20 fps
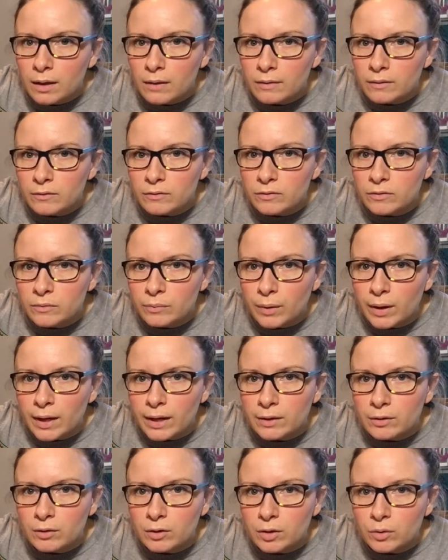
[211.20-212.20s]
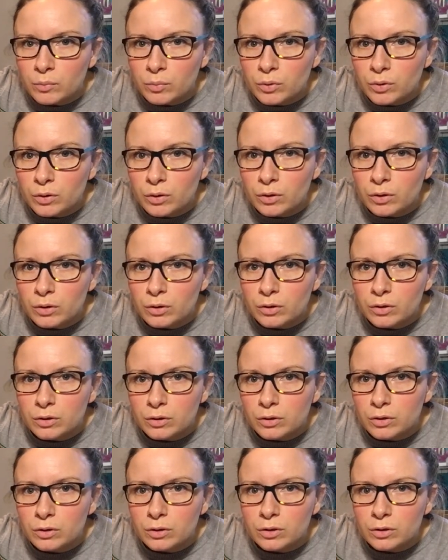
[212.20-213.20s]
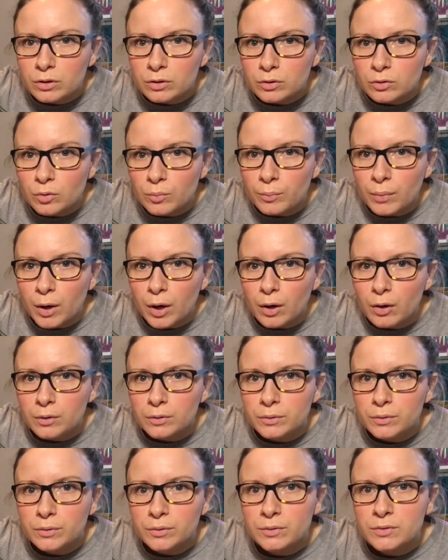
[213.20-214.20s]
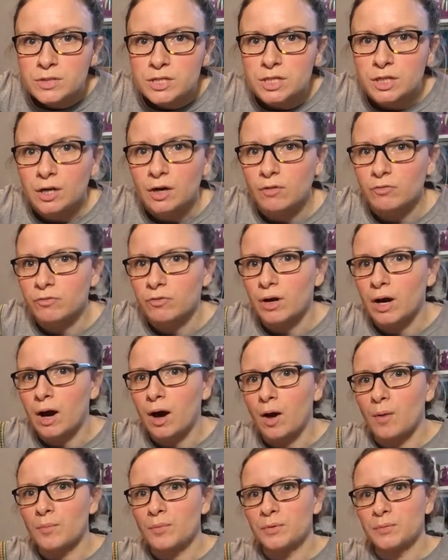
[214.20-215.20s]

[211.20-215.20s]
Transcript: this is where you're going to put your bow to cover it up.